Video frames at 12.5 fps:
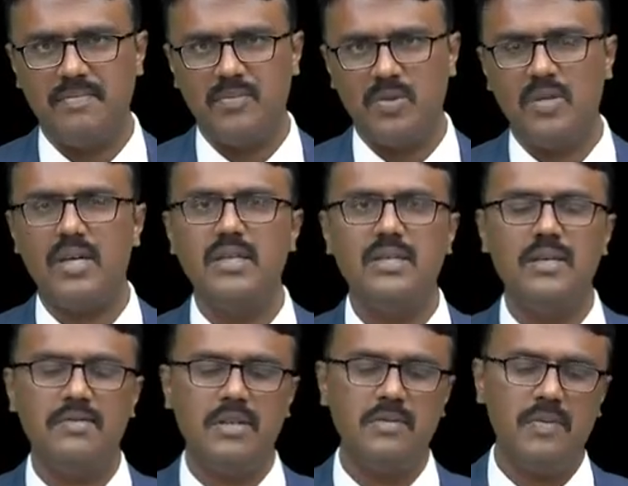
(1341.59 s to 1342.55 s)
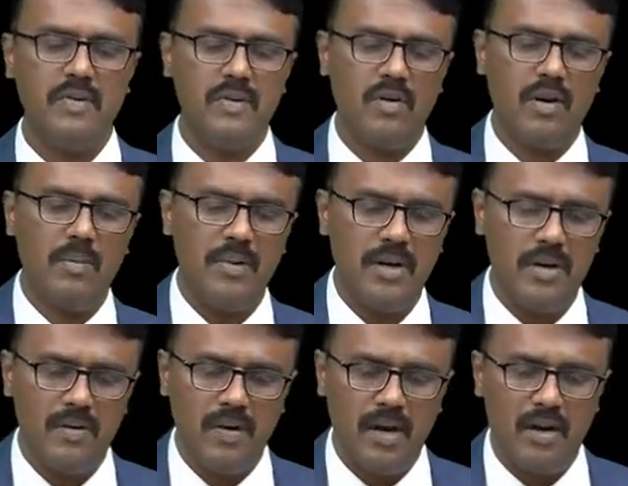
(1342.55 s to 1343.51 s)
So that is the difference between
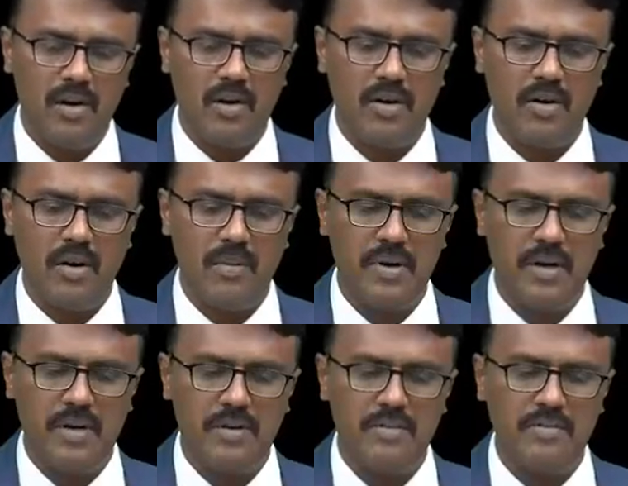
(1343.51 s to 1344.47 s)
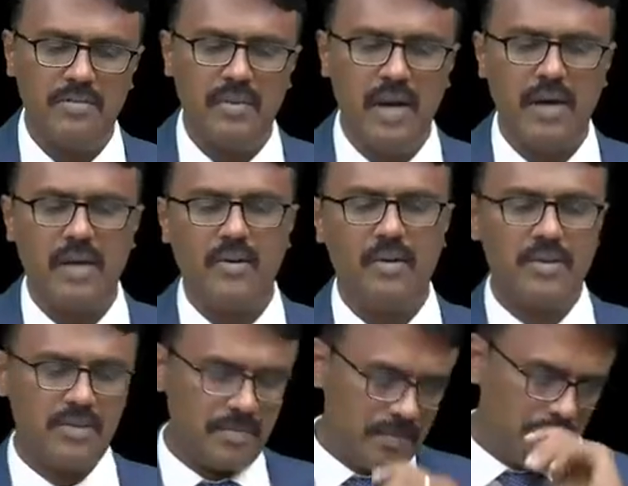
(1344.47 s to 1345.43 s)
competitive and non-competitive
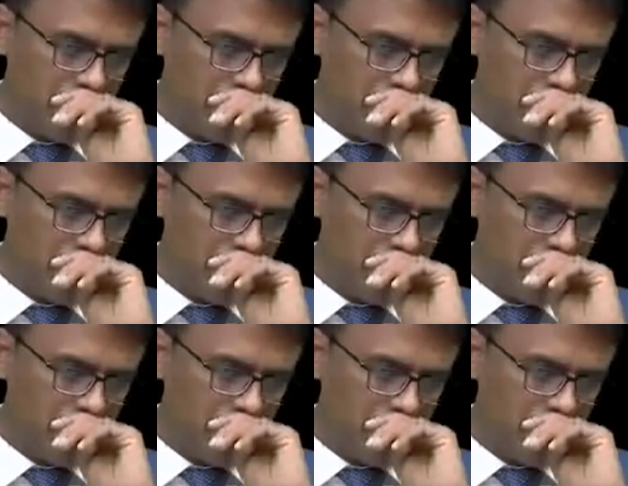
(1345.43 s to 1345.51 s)
antagonism.